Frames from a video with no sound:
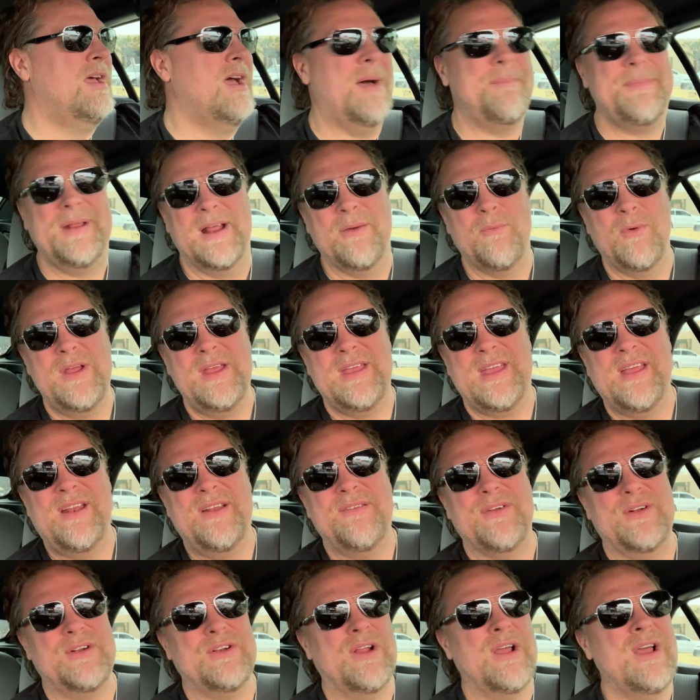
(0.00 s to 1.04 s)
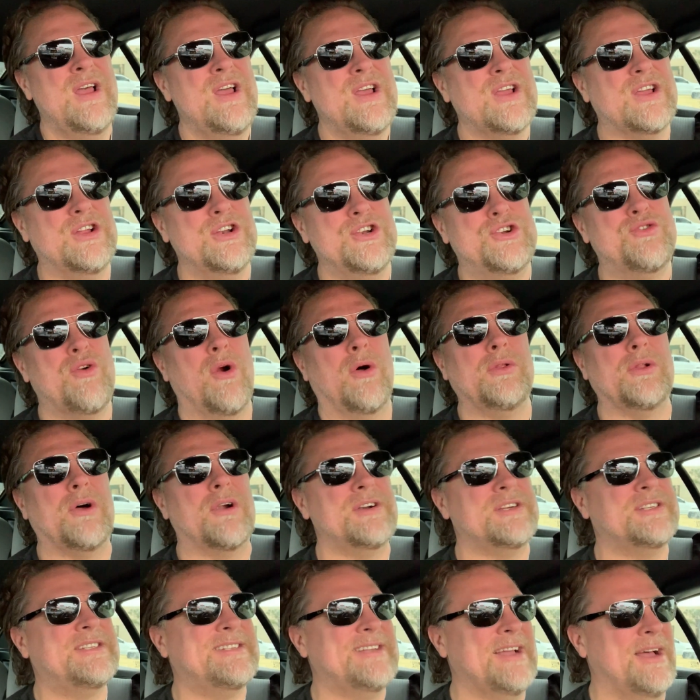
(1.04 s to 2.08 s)
I mean, we can't even control
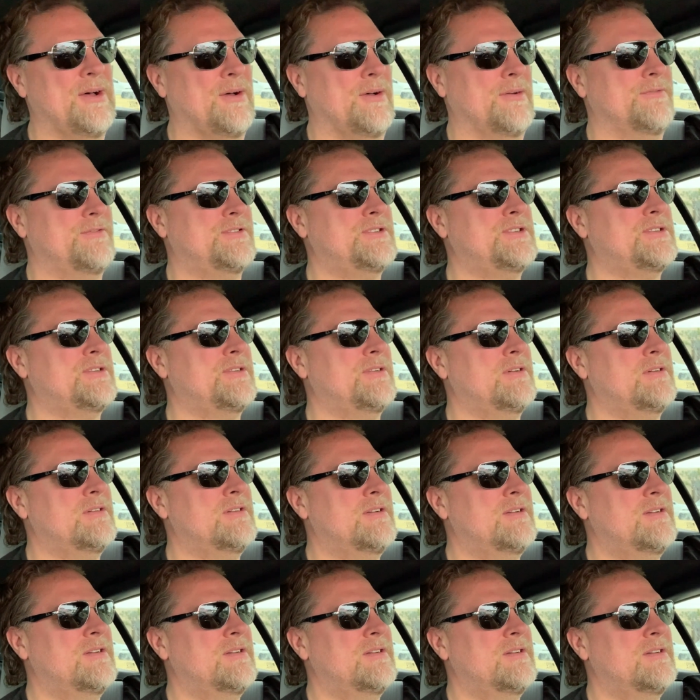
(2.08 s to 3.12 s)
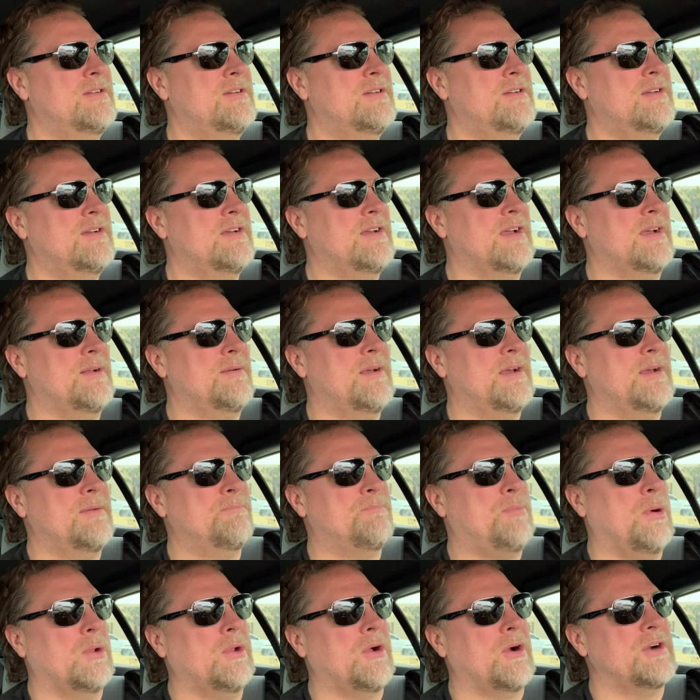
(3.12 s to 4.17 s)
ourselves and, and
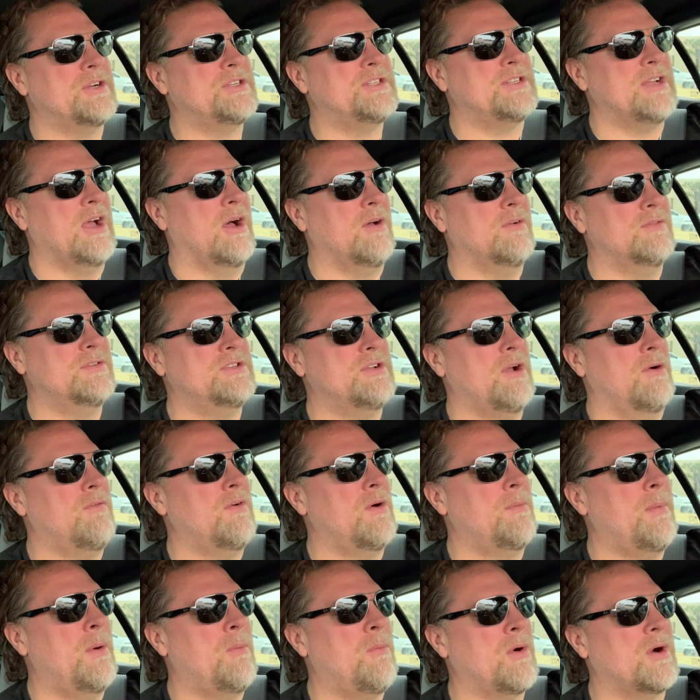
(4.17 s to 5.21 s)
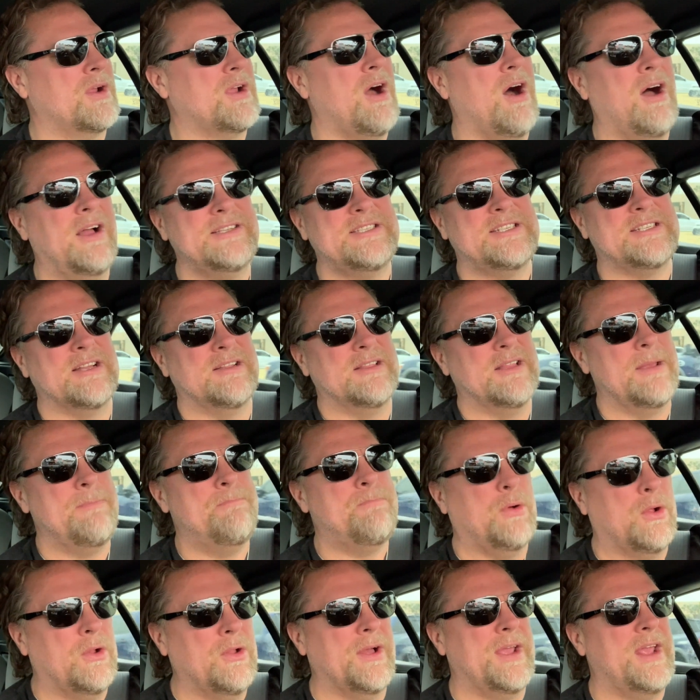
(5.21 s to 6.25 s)
pull ourselves over, but we're constantly
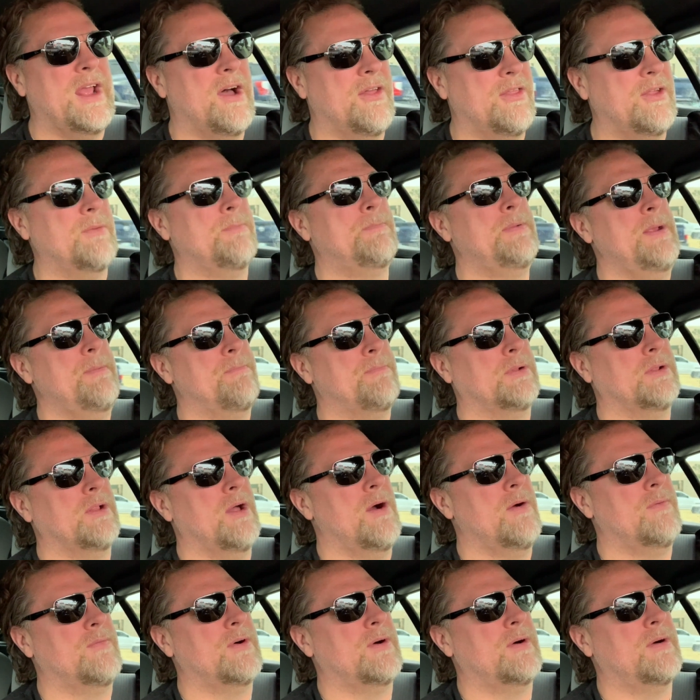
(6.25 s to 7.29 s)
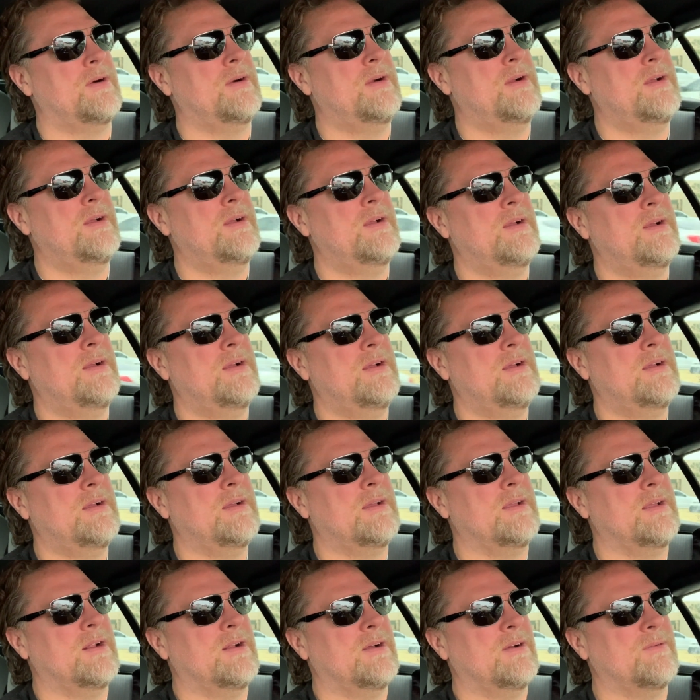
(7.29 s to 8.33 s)
pulling other people over,
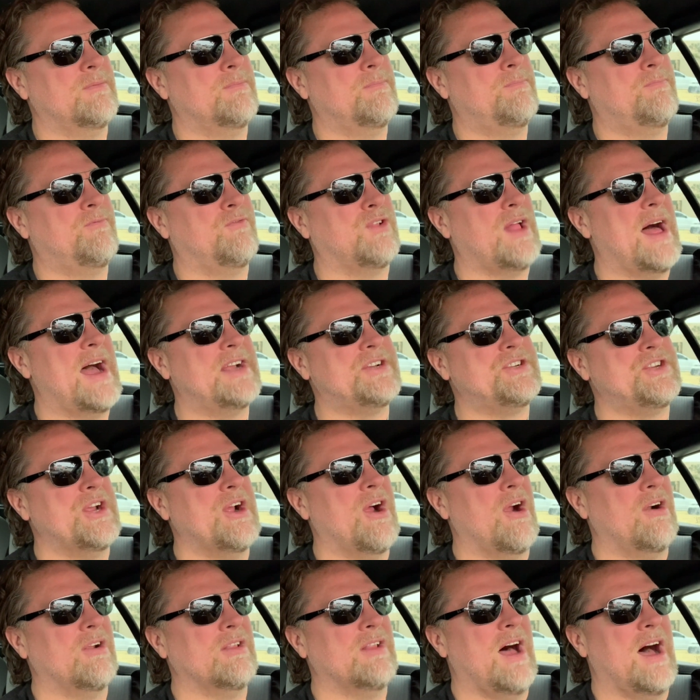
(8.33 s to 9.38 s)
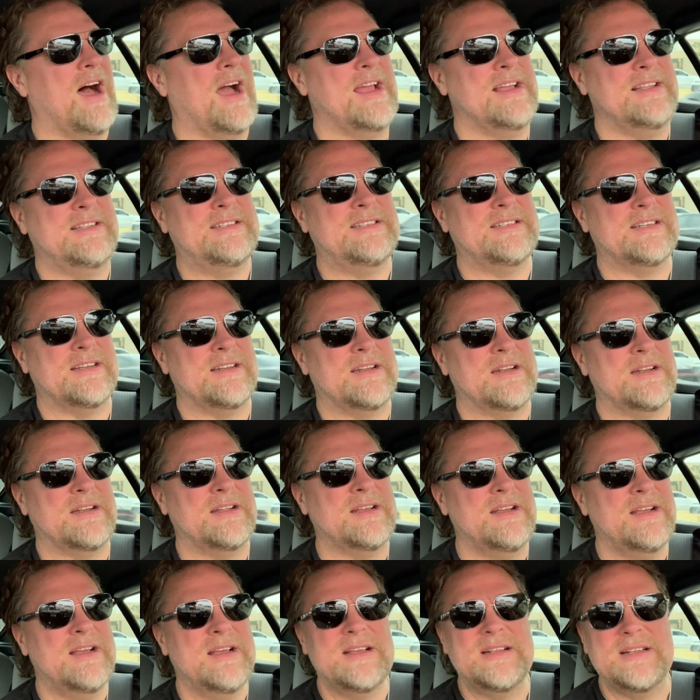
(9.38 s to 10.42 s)
you know, flashing our lights
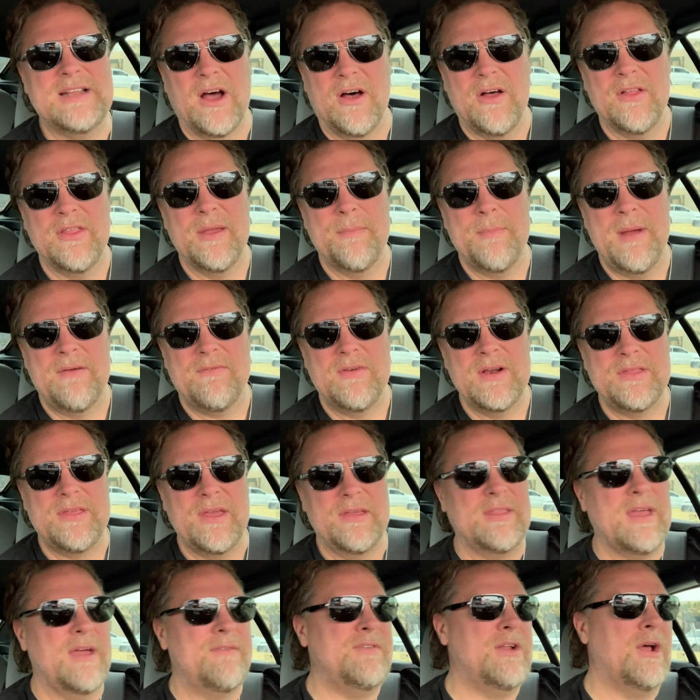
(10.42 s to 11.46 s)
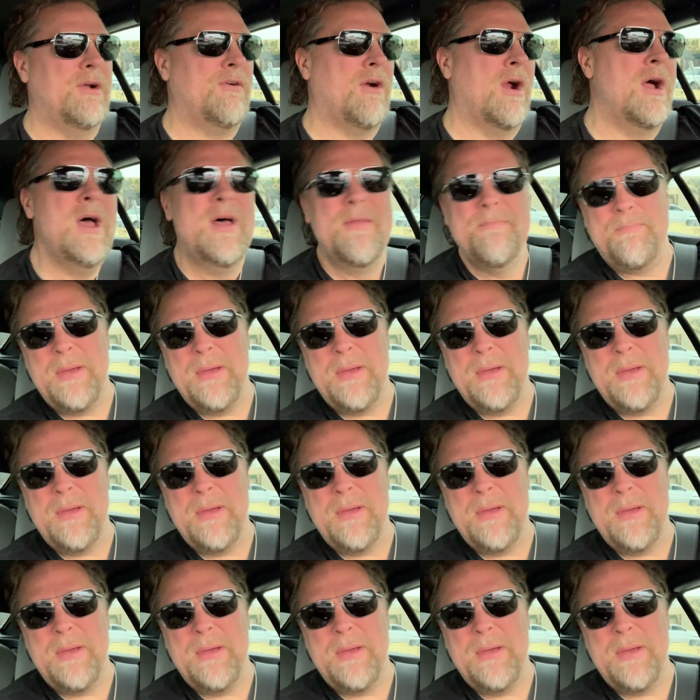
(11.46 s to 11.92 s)
and telling them everything they've done wrong.